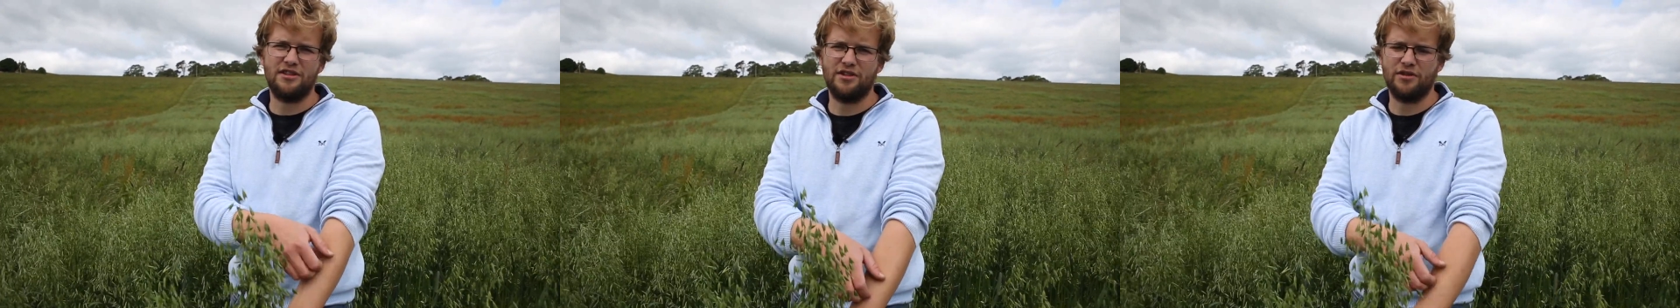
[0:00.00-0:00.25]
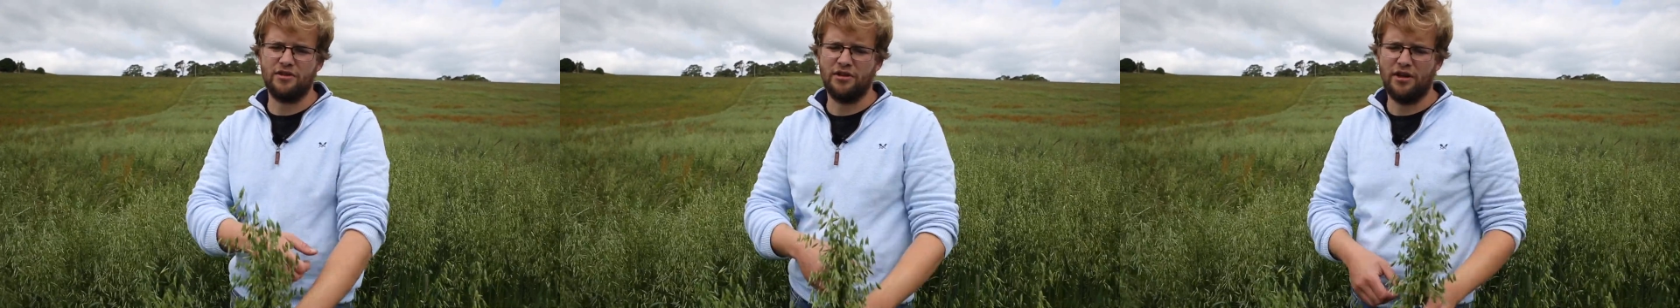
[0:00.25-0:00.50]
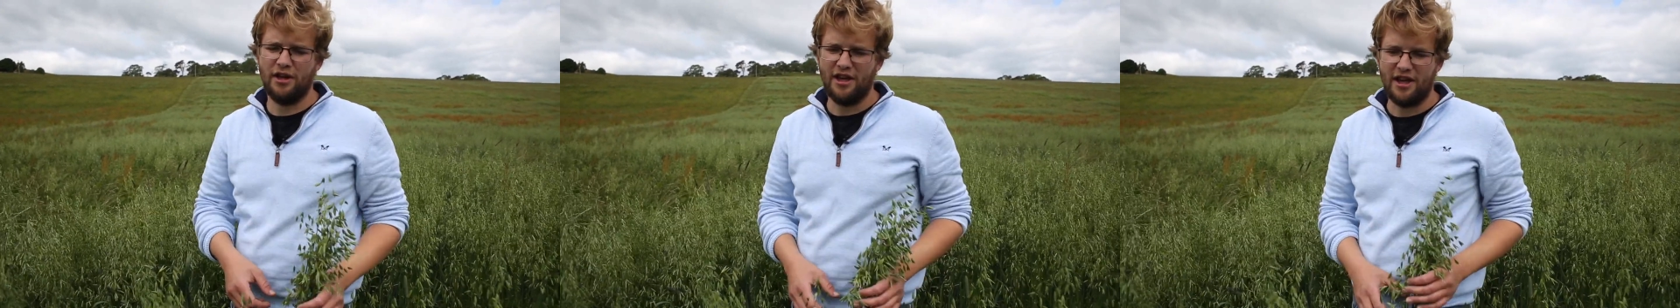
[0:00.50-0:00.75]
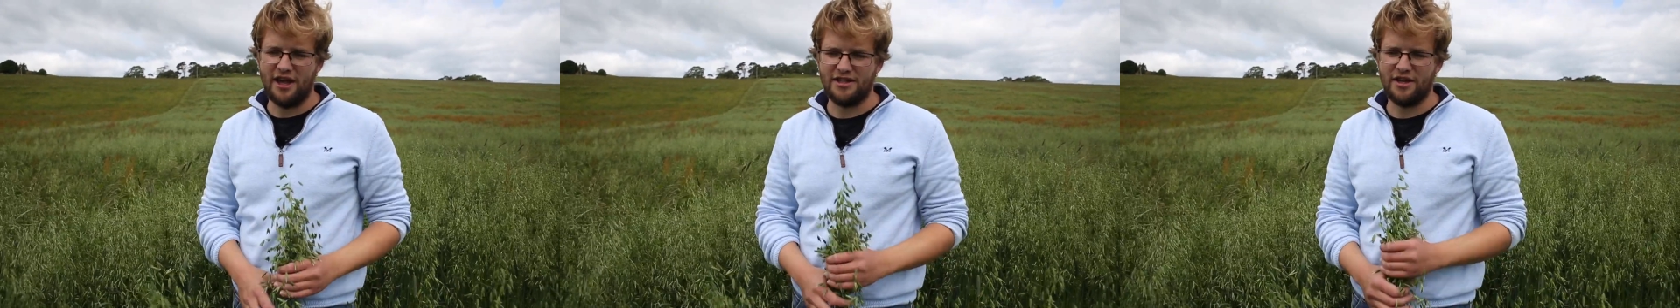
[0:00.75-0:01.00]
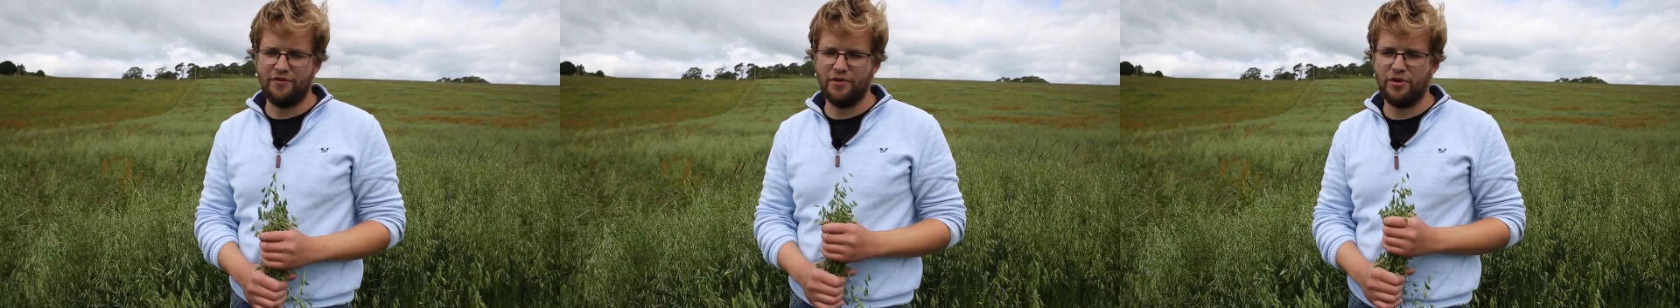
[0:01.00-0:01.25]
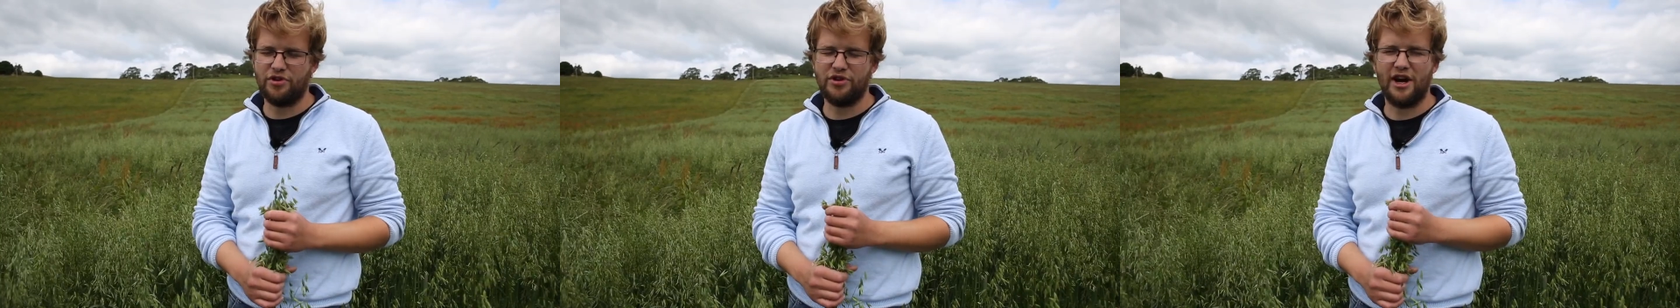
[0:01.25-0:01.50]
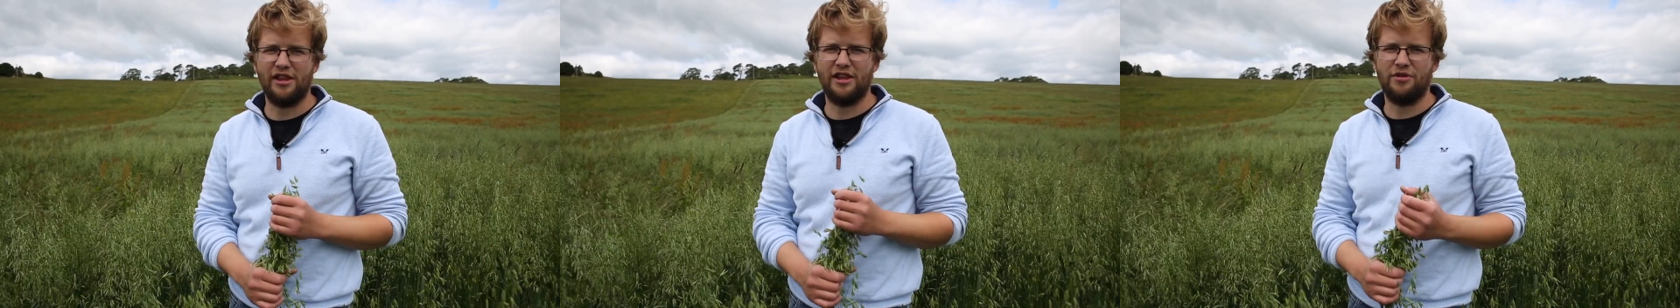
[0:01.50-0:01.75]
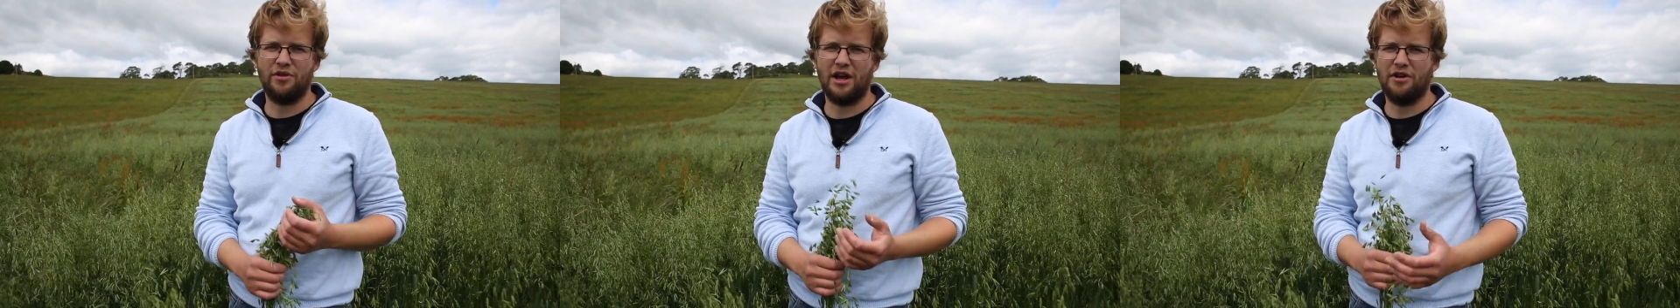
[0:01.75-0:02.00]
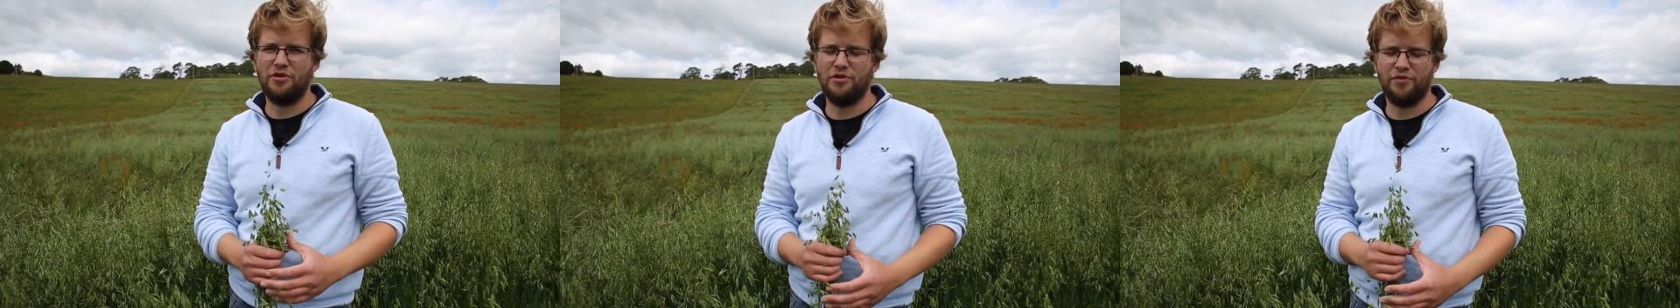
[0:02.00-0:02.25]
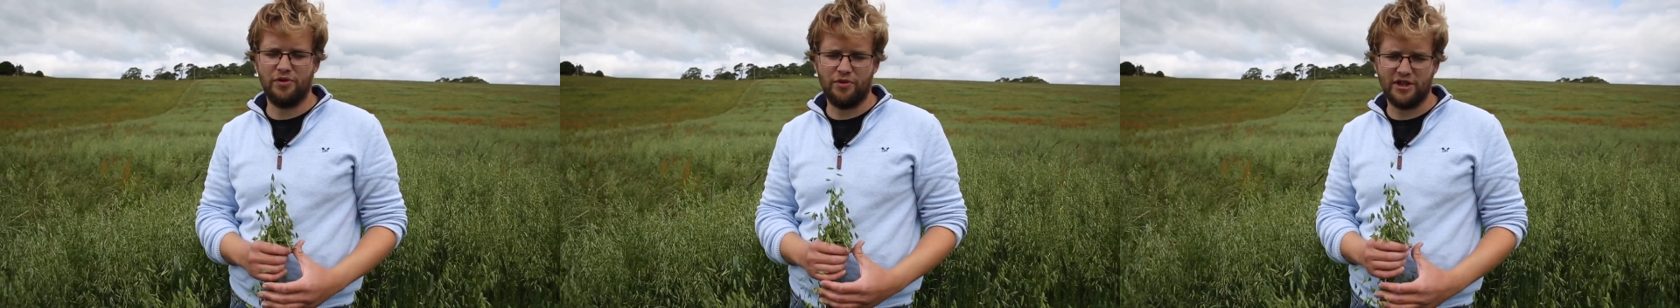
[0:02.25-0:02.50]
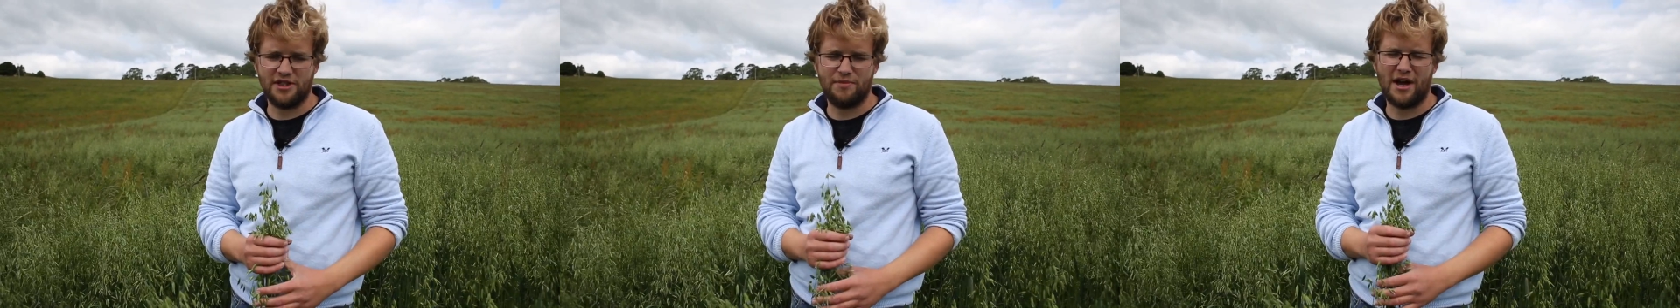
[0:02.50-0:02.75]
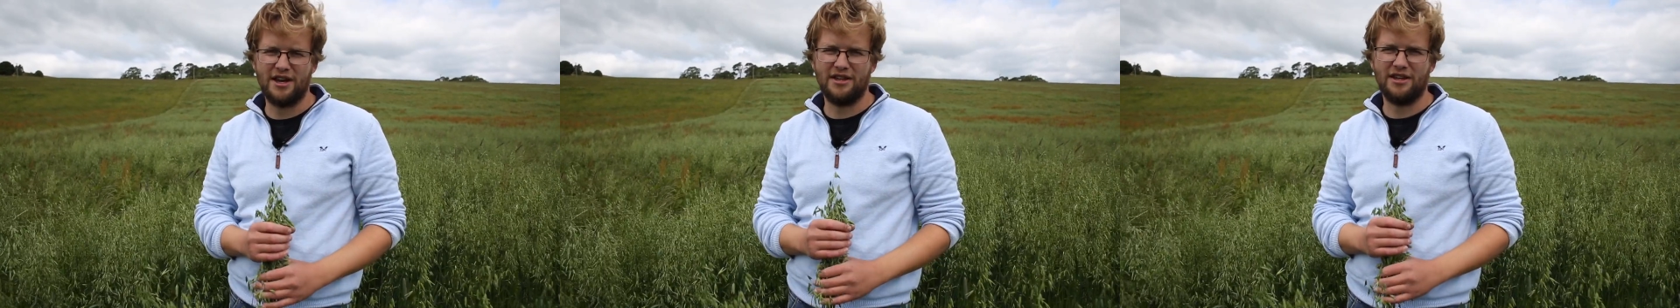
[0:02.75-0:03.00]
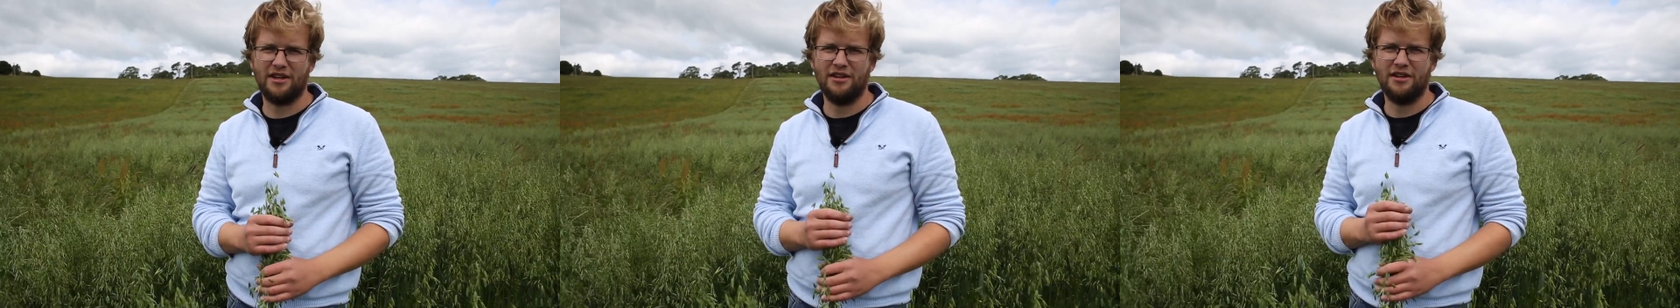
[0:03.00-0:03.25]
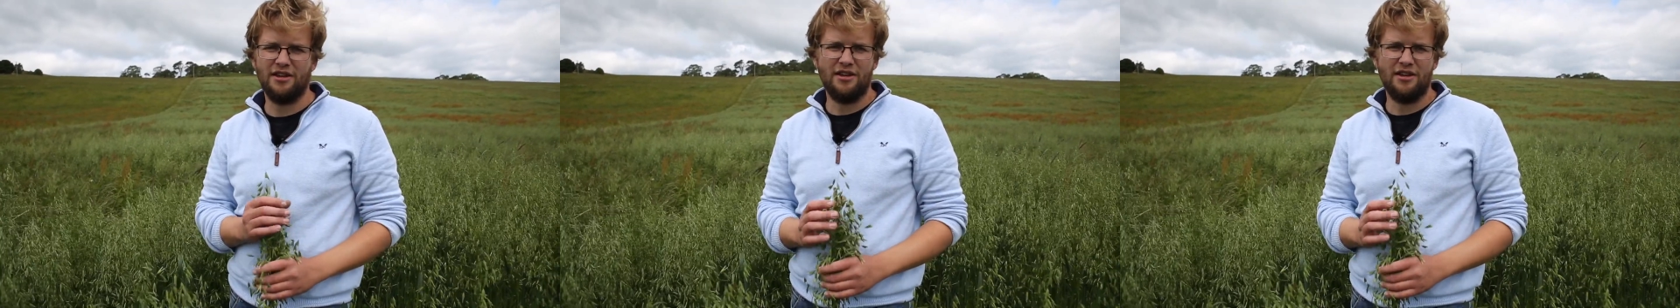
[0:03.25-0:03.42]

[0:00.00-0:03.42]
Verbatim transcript: So it's something we're trialing and hopefully we'll expand it.